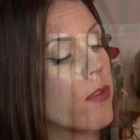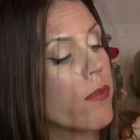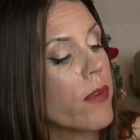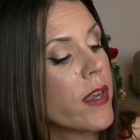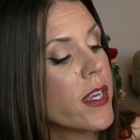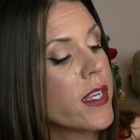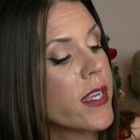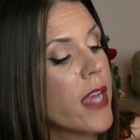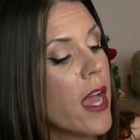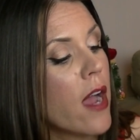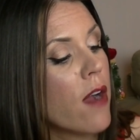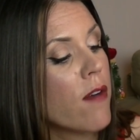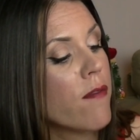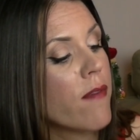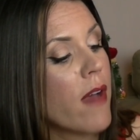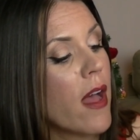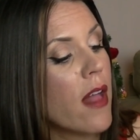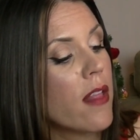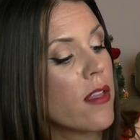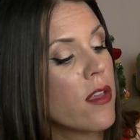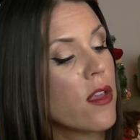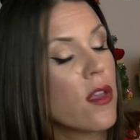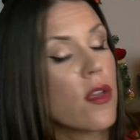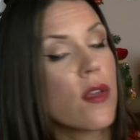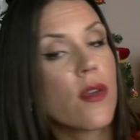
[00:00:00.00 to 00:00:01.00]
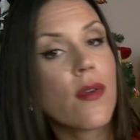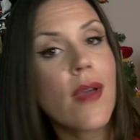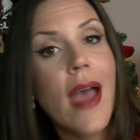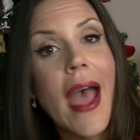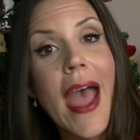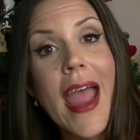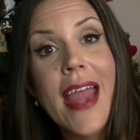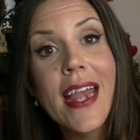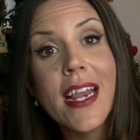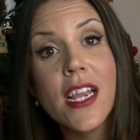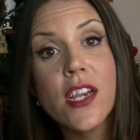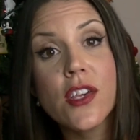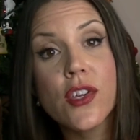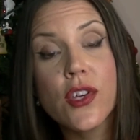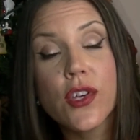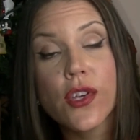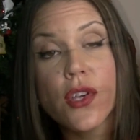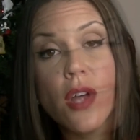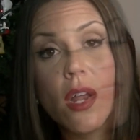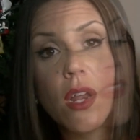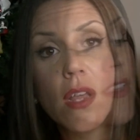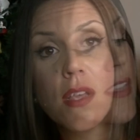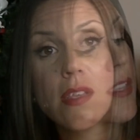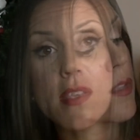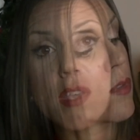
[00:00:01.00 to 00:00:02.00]
retail value,
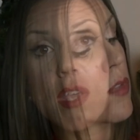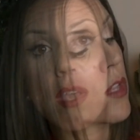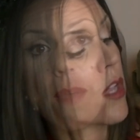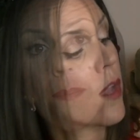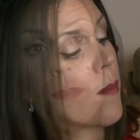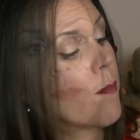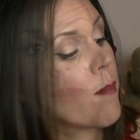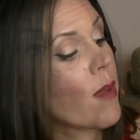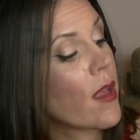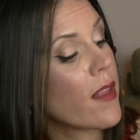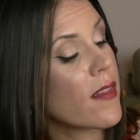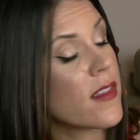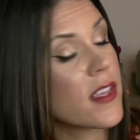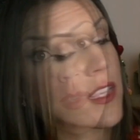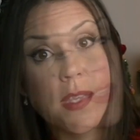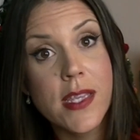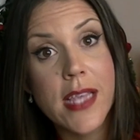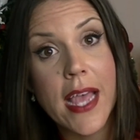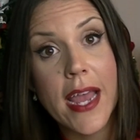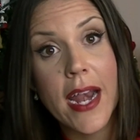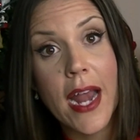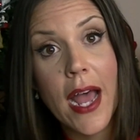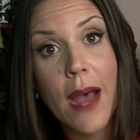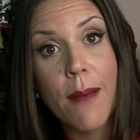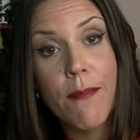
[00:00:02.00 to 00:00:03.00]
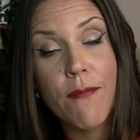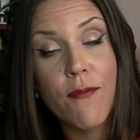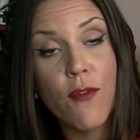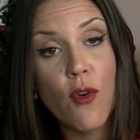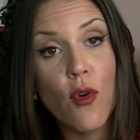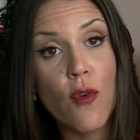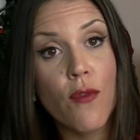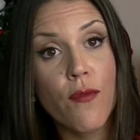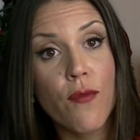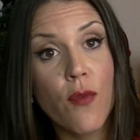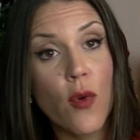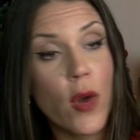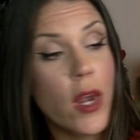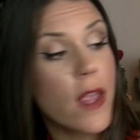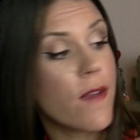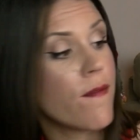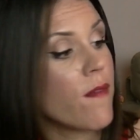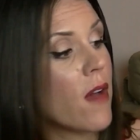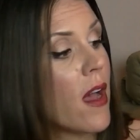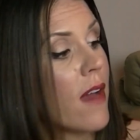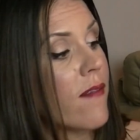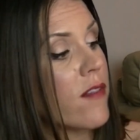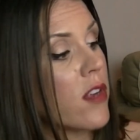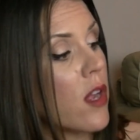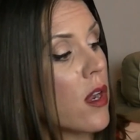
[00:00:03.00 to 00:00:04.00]
$82. You can pick this set up for
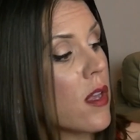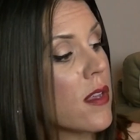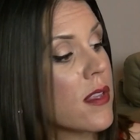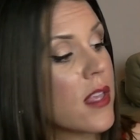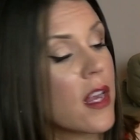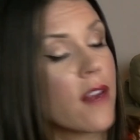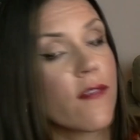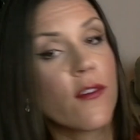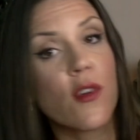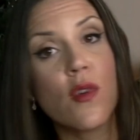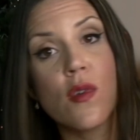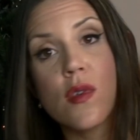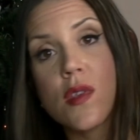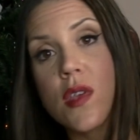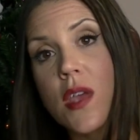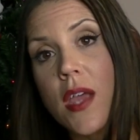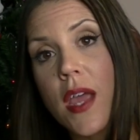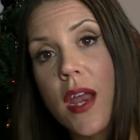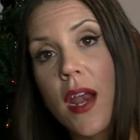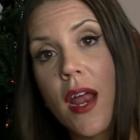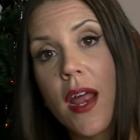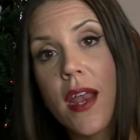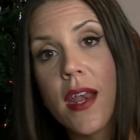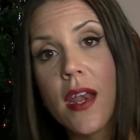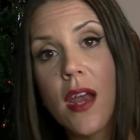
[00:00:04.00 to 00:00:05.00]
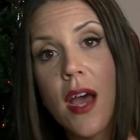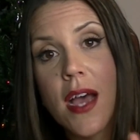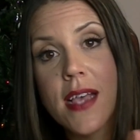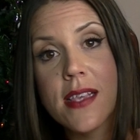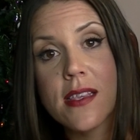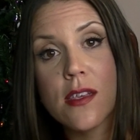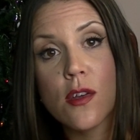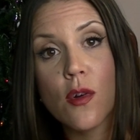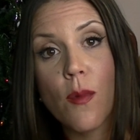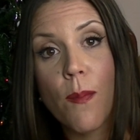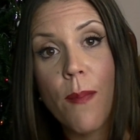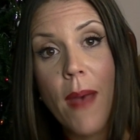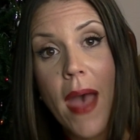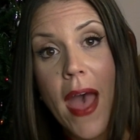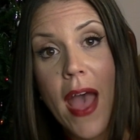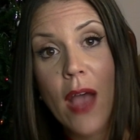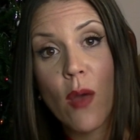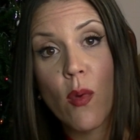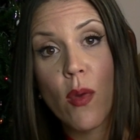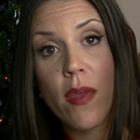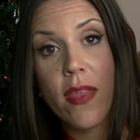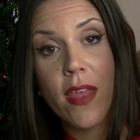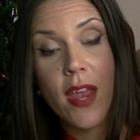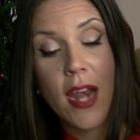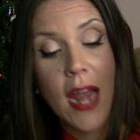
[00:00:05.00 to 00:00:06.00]
$45 and of course you get a nice little
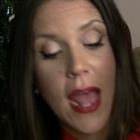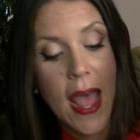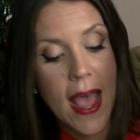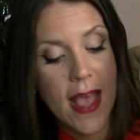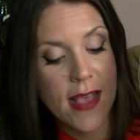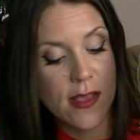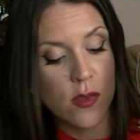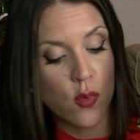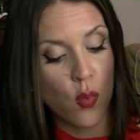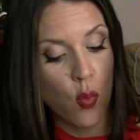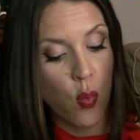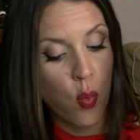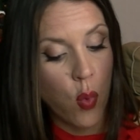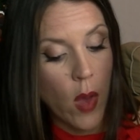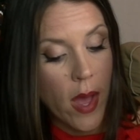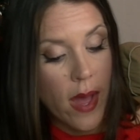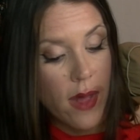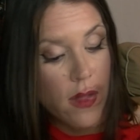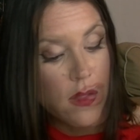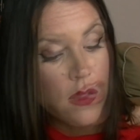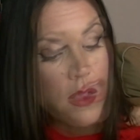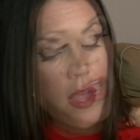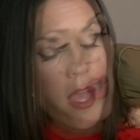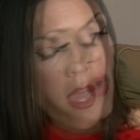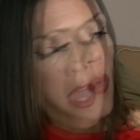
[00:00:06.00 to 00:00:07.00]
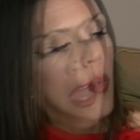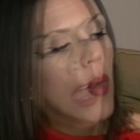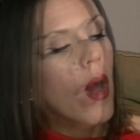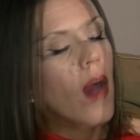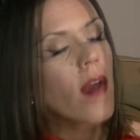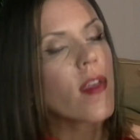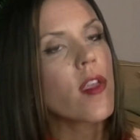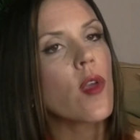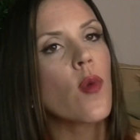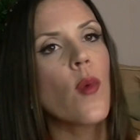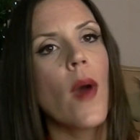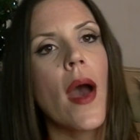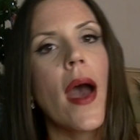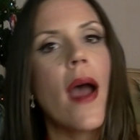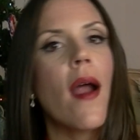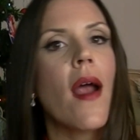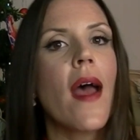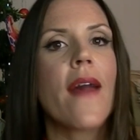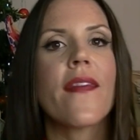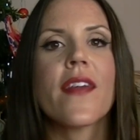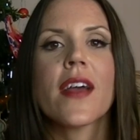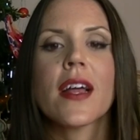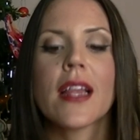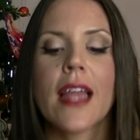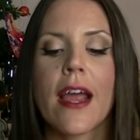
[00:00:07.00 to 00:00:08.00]
bag with it as well. While you are
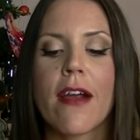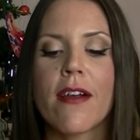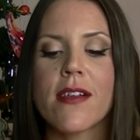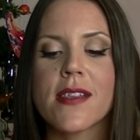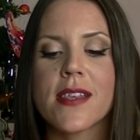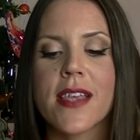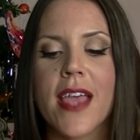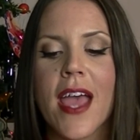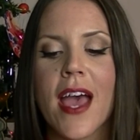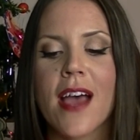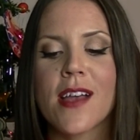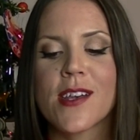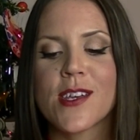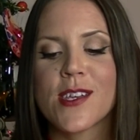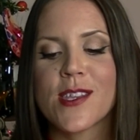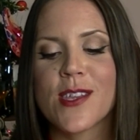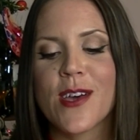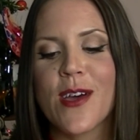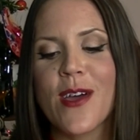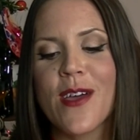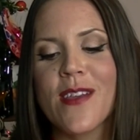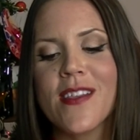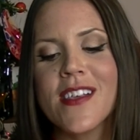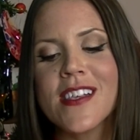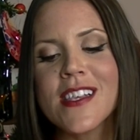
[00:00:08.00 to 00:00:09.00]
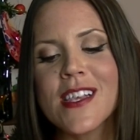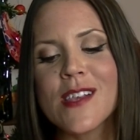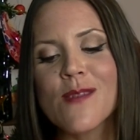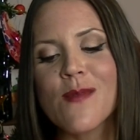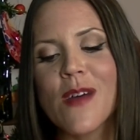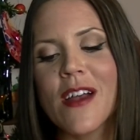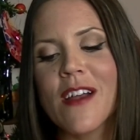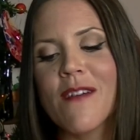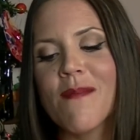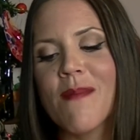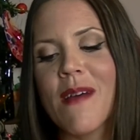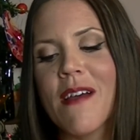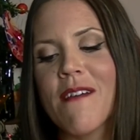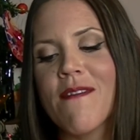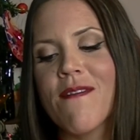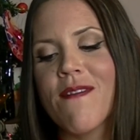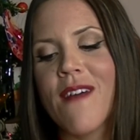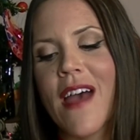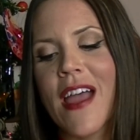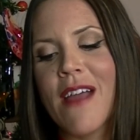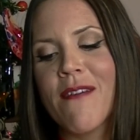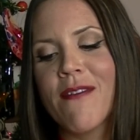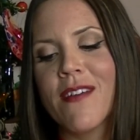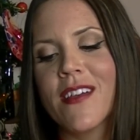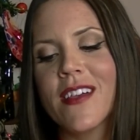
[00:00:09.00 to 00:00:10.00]
at the Clarins counter though, this is one of my
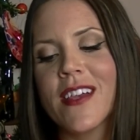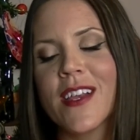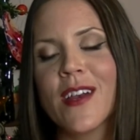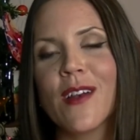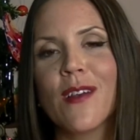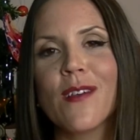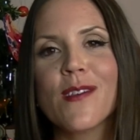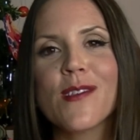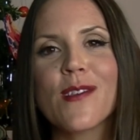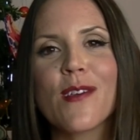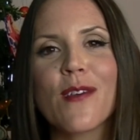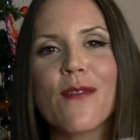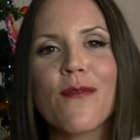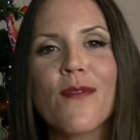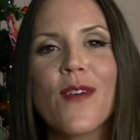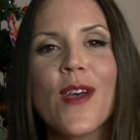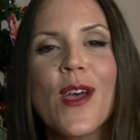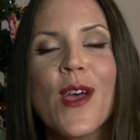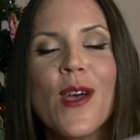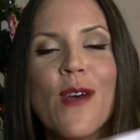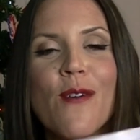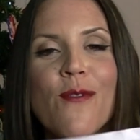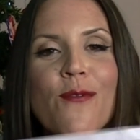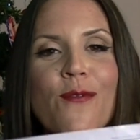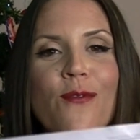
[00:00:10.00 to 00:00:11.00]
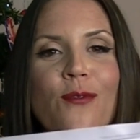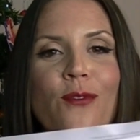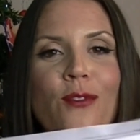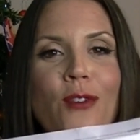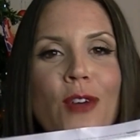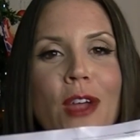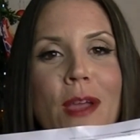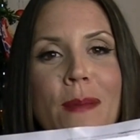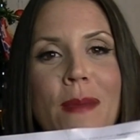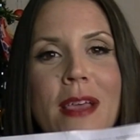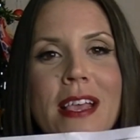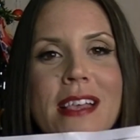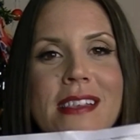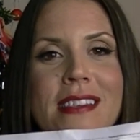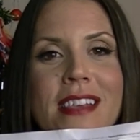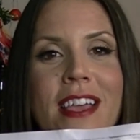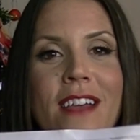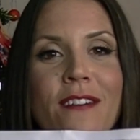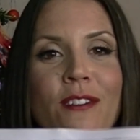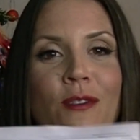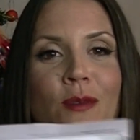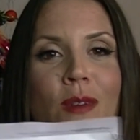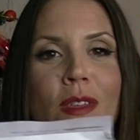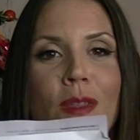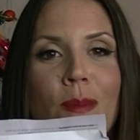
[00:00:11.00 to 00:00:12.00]
favourite little sort of freebies,
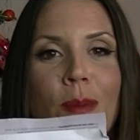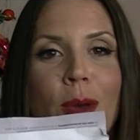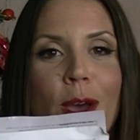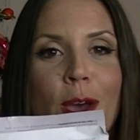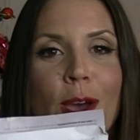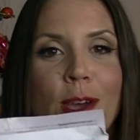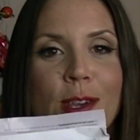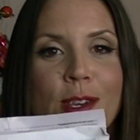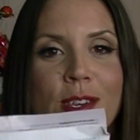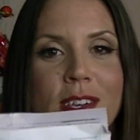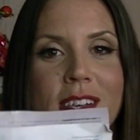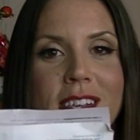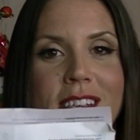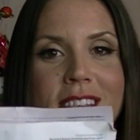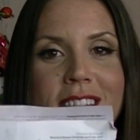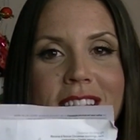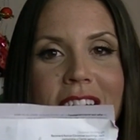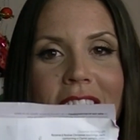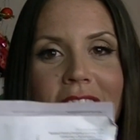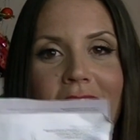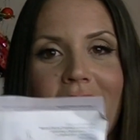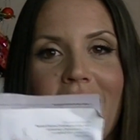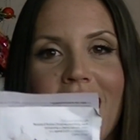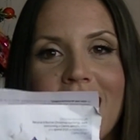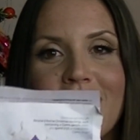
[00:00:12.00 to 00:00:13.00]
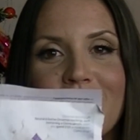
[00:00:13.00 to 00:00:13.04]
gift with purchase that I